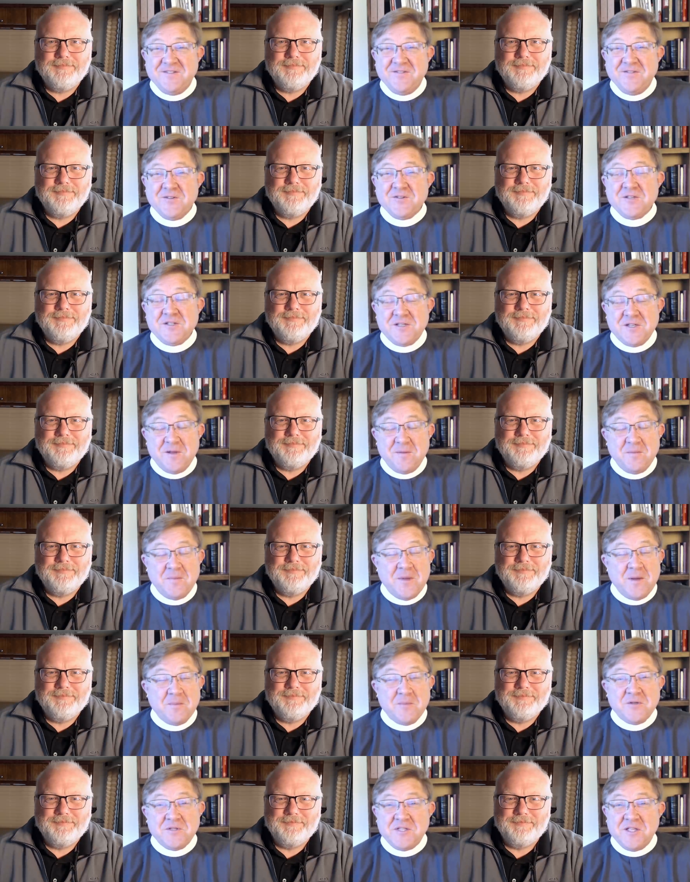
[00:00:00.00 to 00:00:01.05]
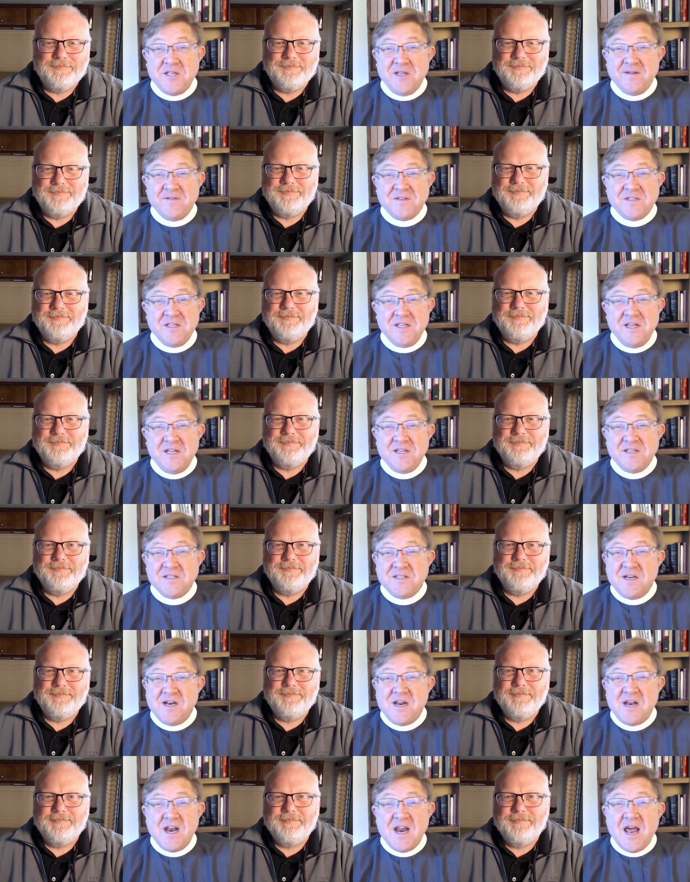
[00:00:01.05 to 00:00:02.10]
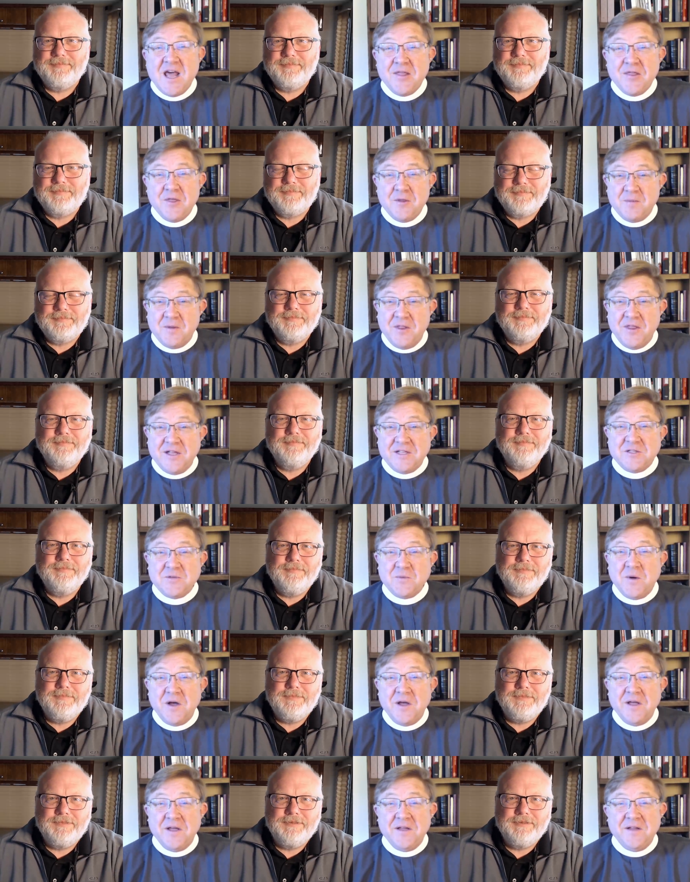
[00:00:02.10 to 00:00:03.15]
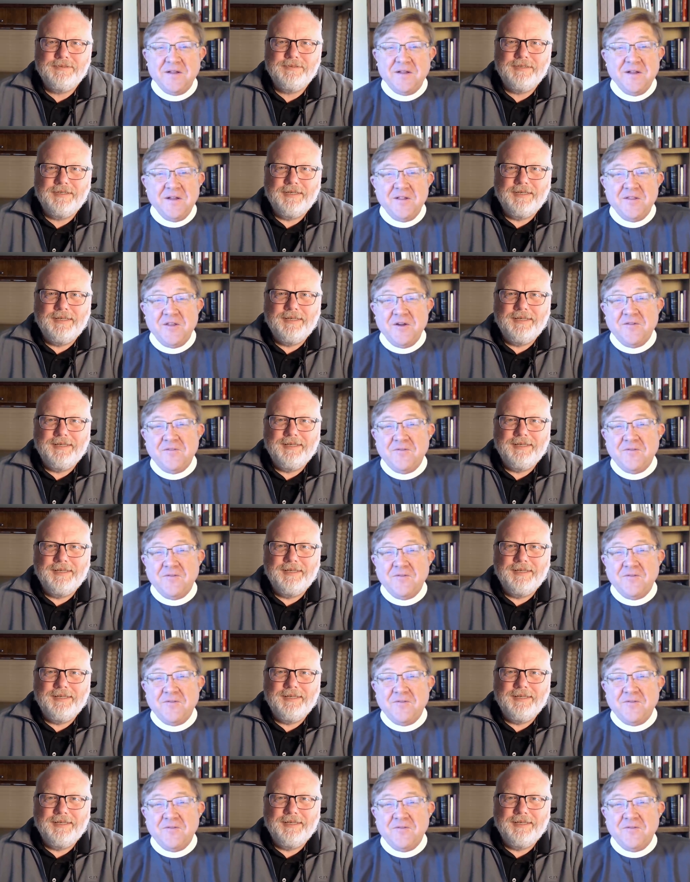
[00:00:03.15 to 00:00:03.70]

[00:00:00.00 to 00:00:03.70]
Speaker 1: for some members, the FCE is an anathema. That's why their